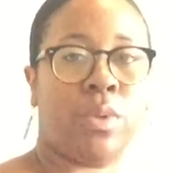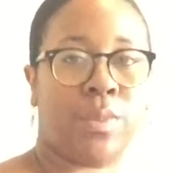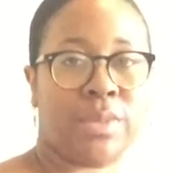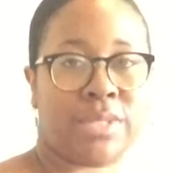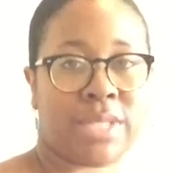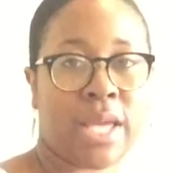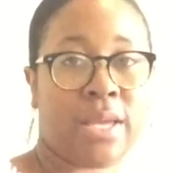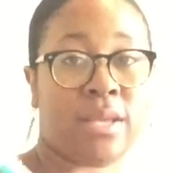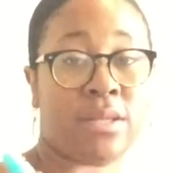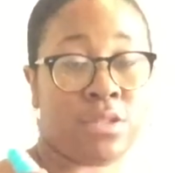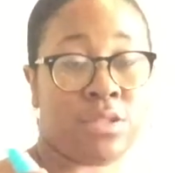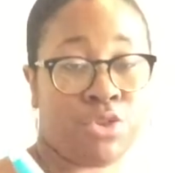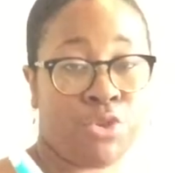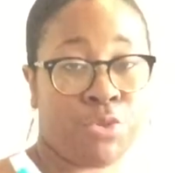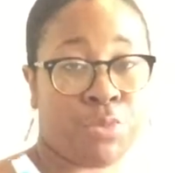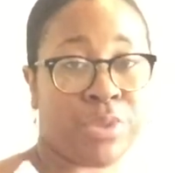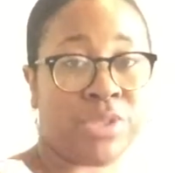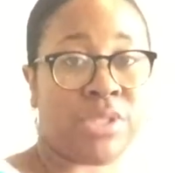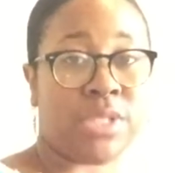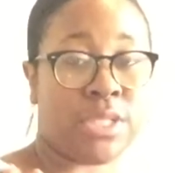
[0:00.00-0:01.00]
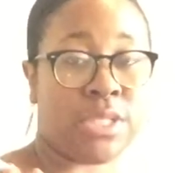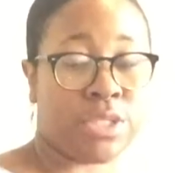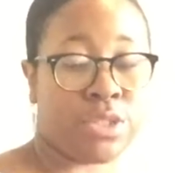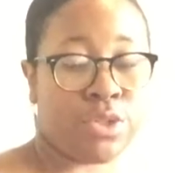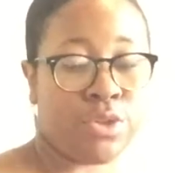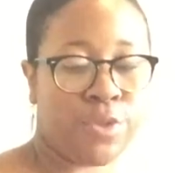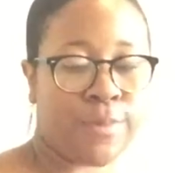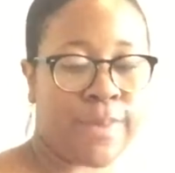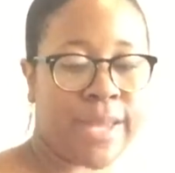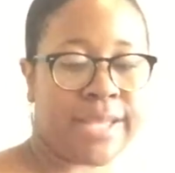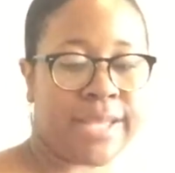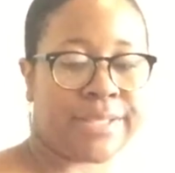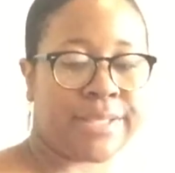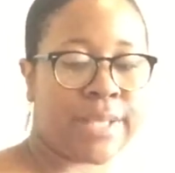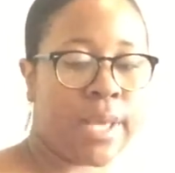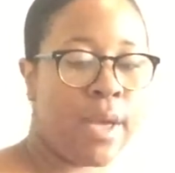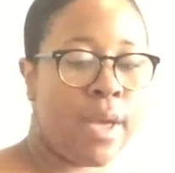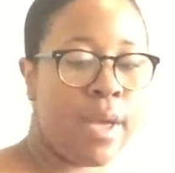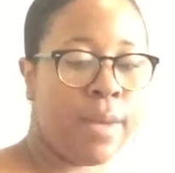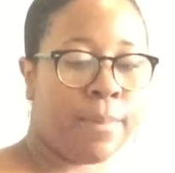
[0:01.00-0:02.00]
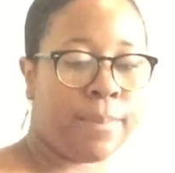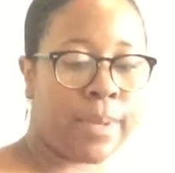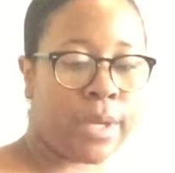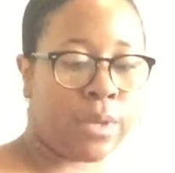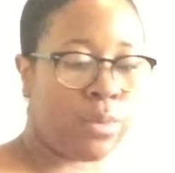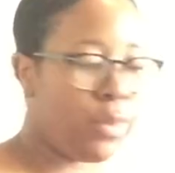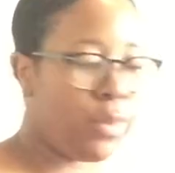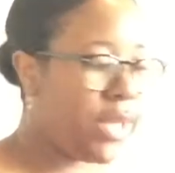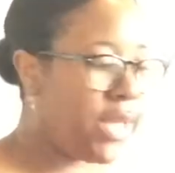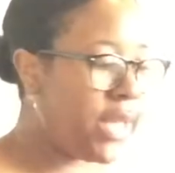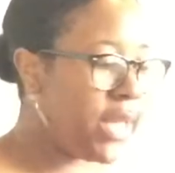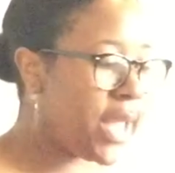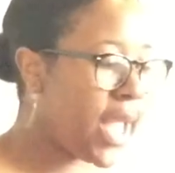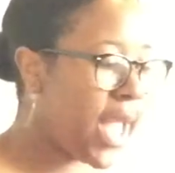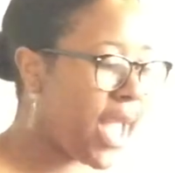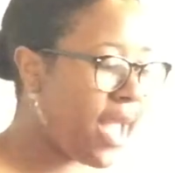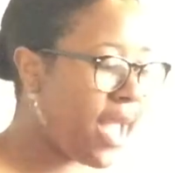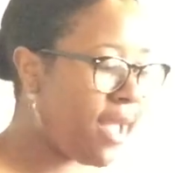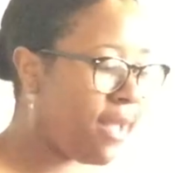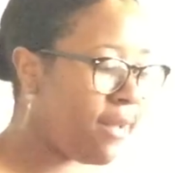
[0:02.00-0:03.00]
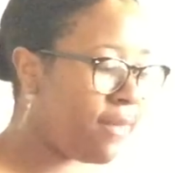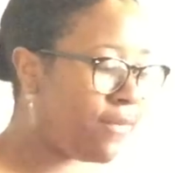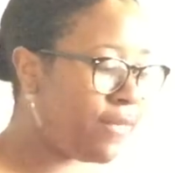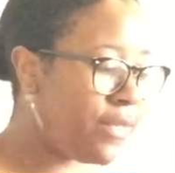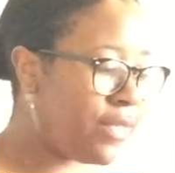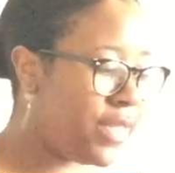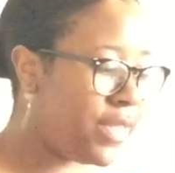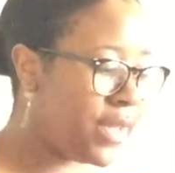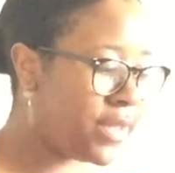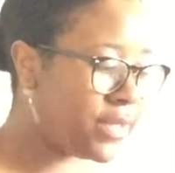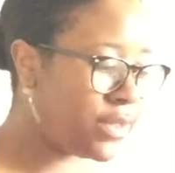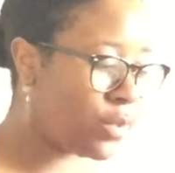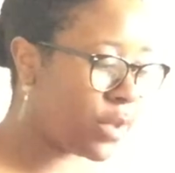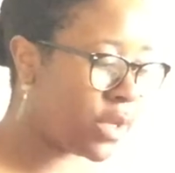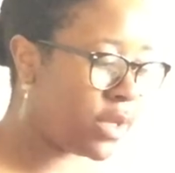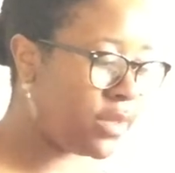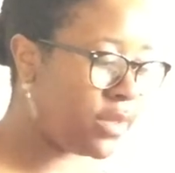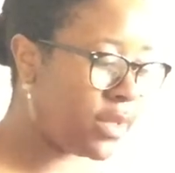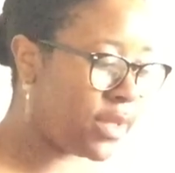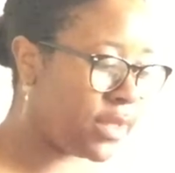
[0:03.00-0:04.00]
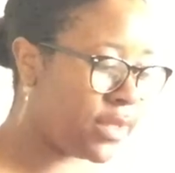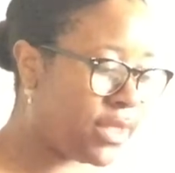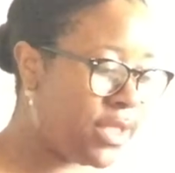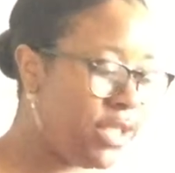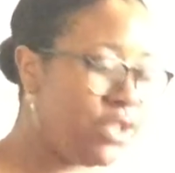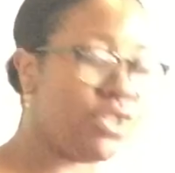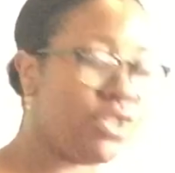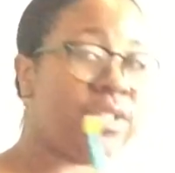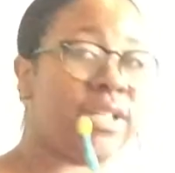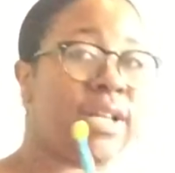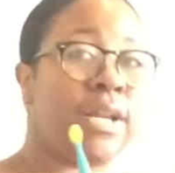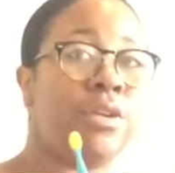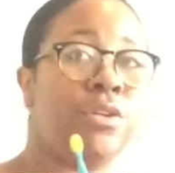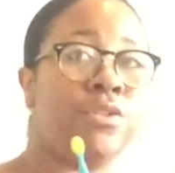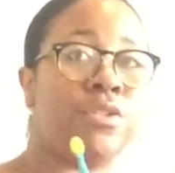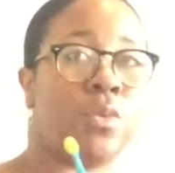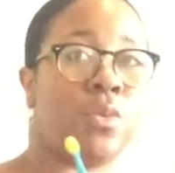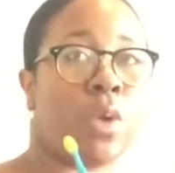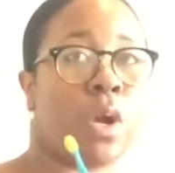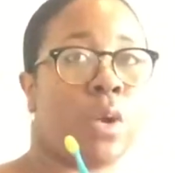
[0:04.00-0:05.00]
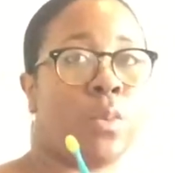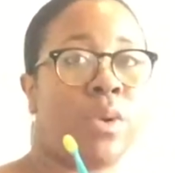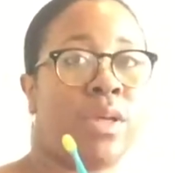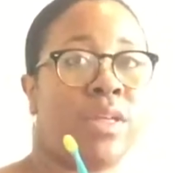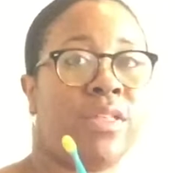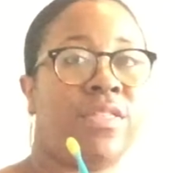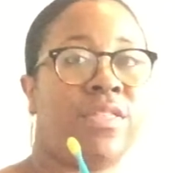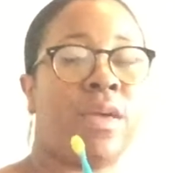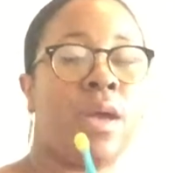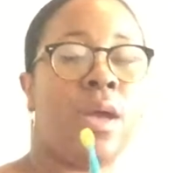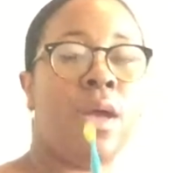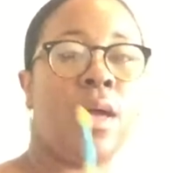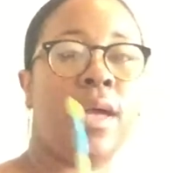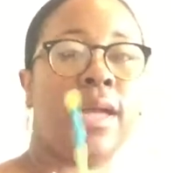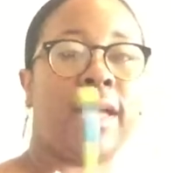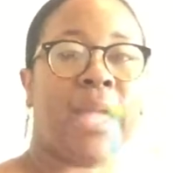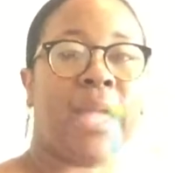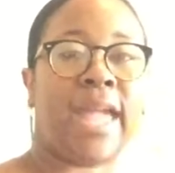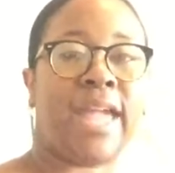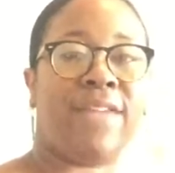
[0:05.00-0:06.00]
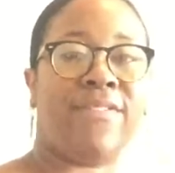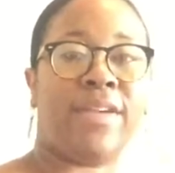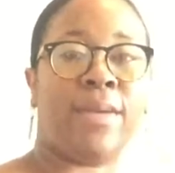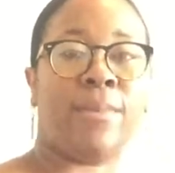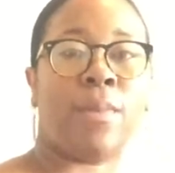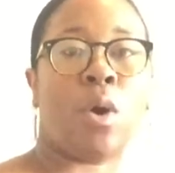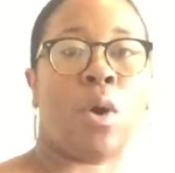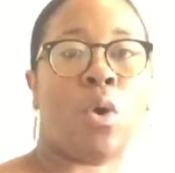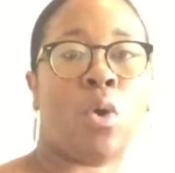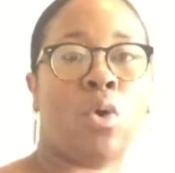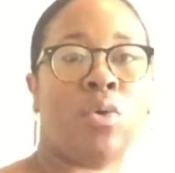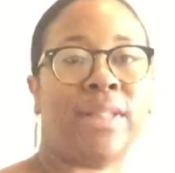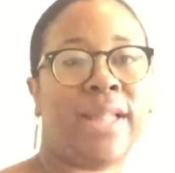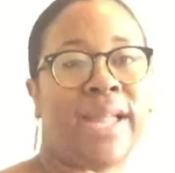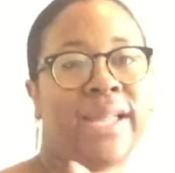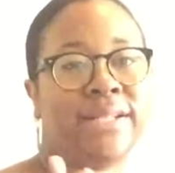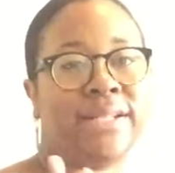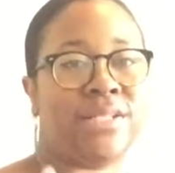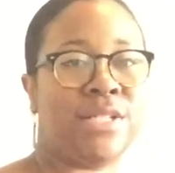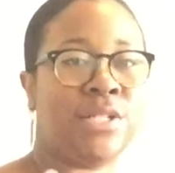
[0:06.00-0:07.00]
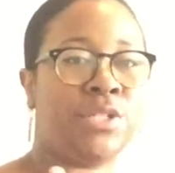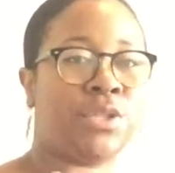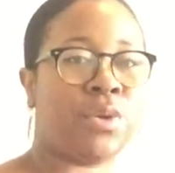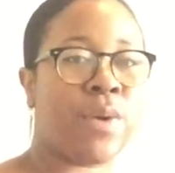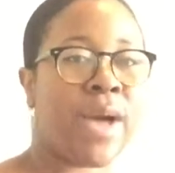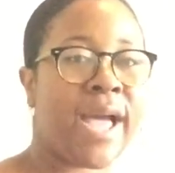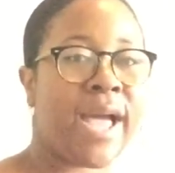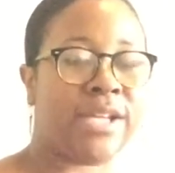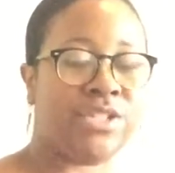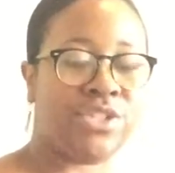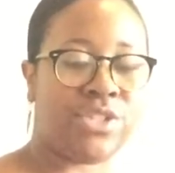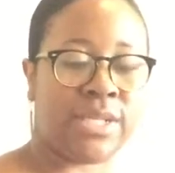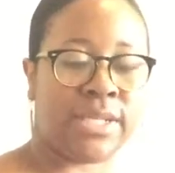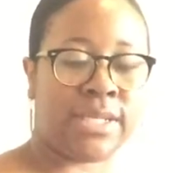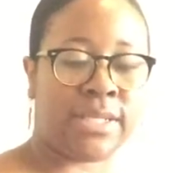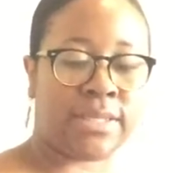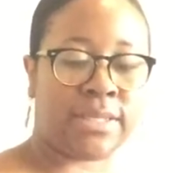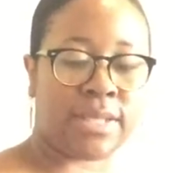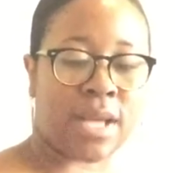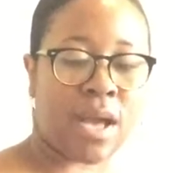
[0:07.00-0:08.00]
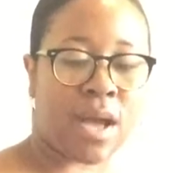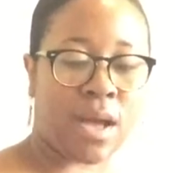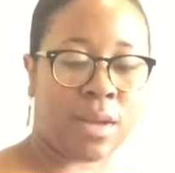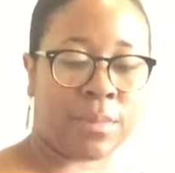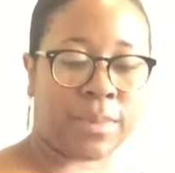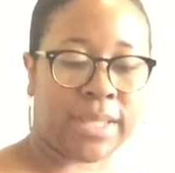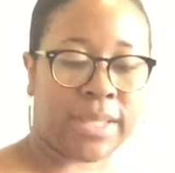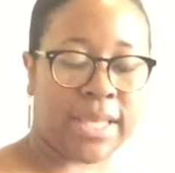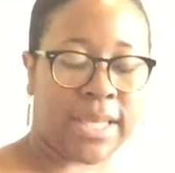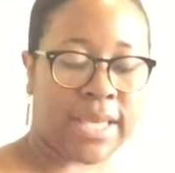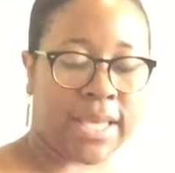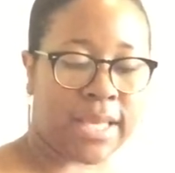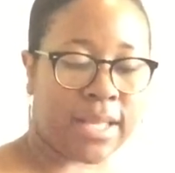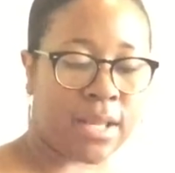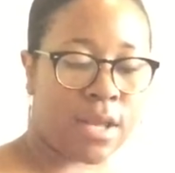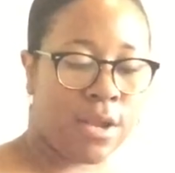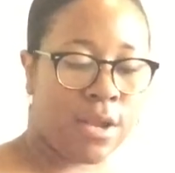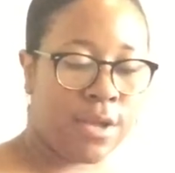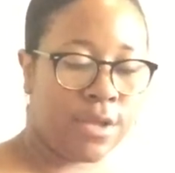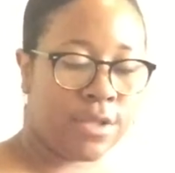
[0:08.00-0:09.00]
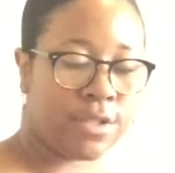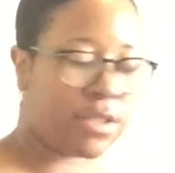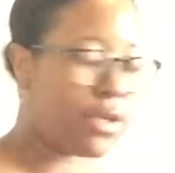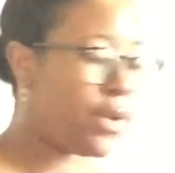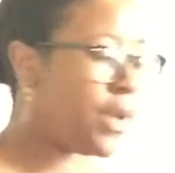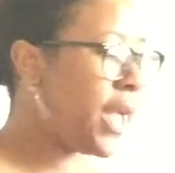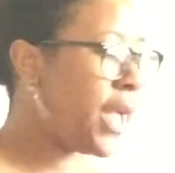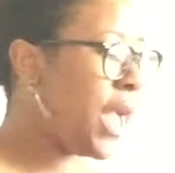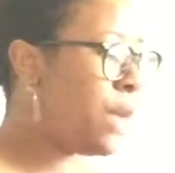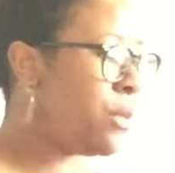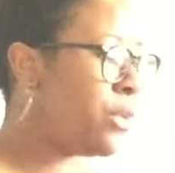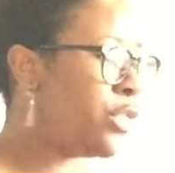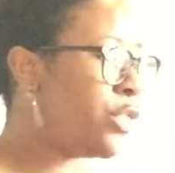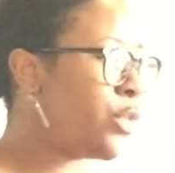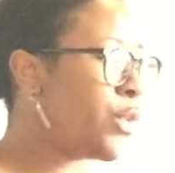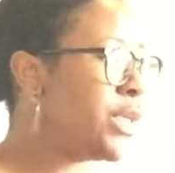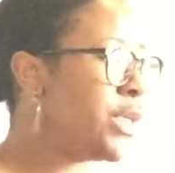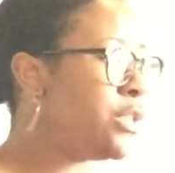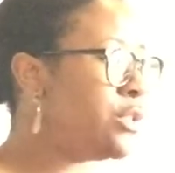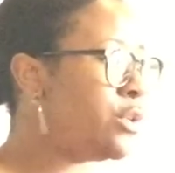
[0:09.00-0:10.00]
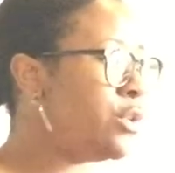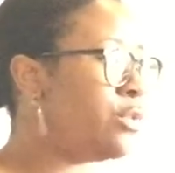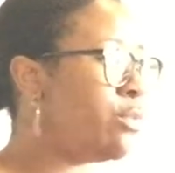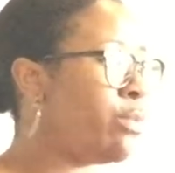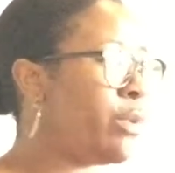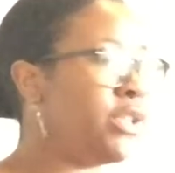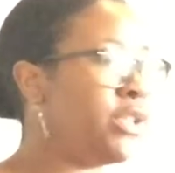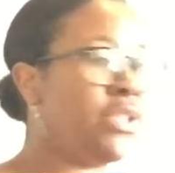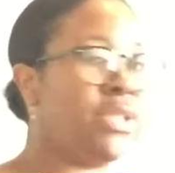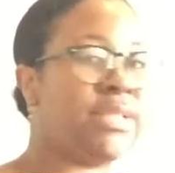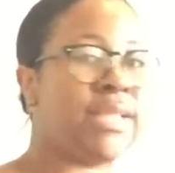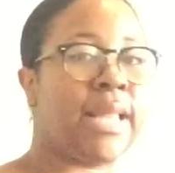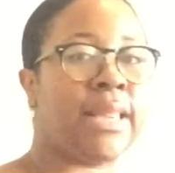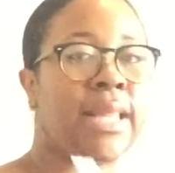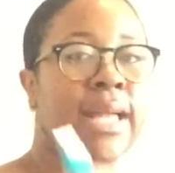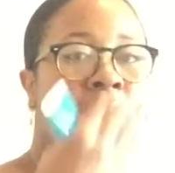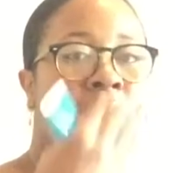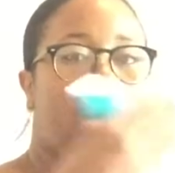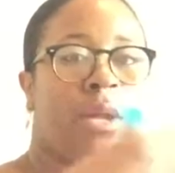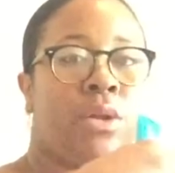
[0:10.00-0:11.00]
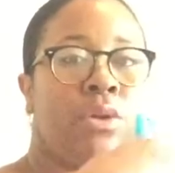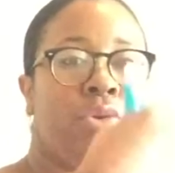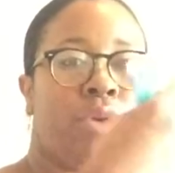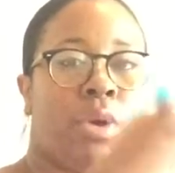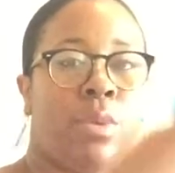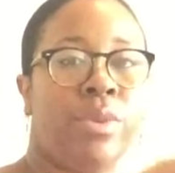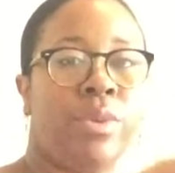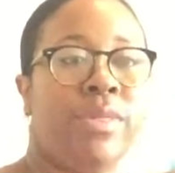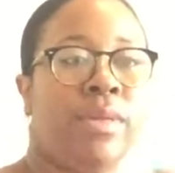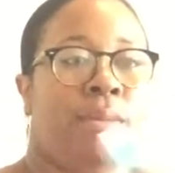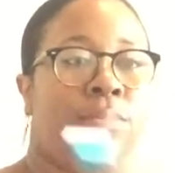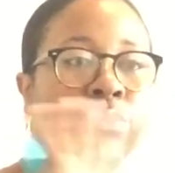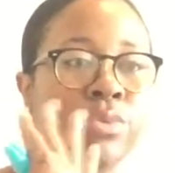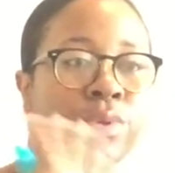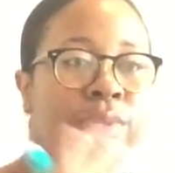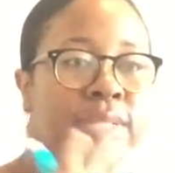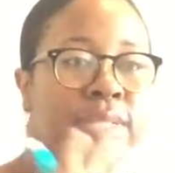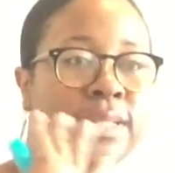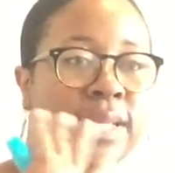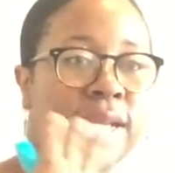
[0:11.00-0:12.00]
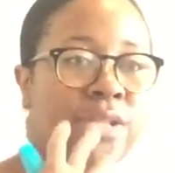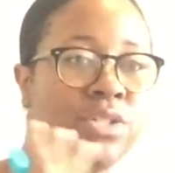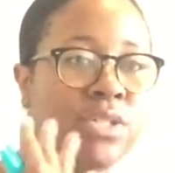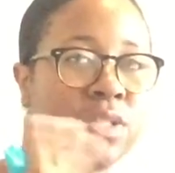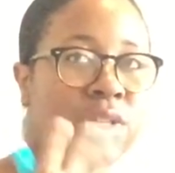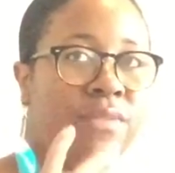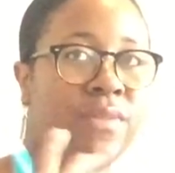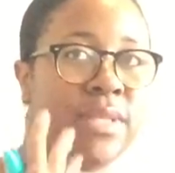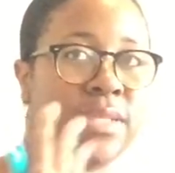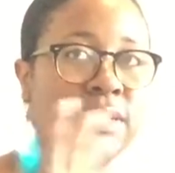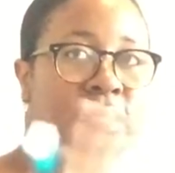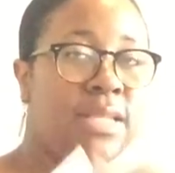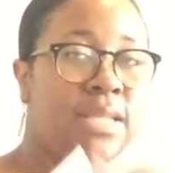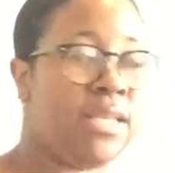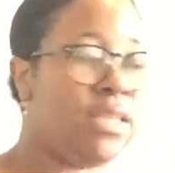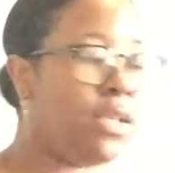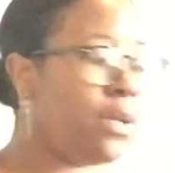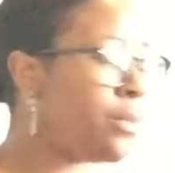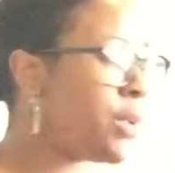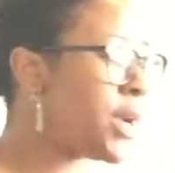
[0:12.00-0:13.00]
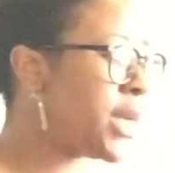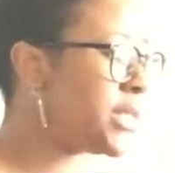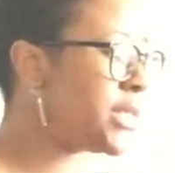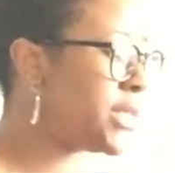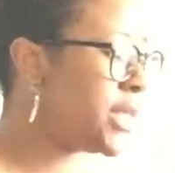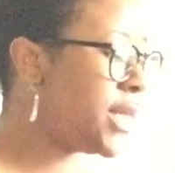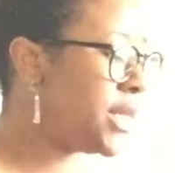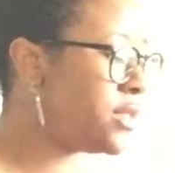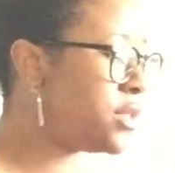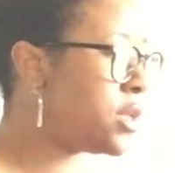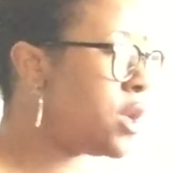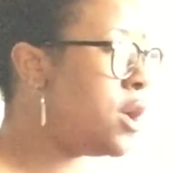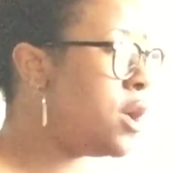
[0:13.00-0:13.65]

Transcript: we would take his toothbrush and his toothpaste. But we have this, one of the teachers that I used to work with gave him a whole like dental hygiene um, kit. So it came with three toothbrushes that like kind of grow with him through the stages of his teething process.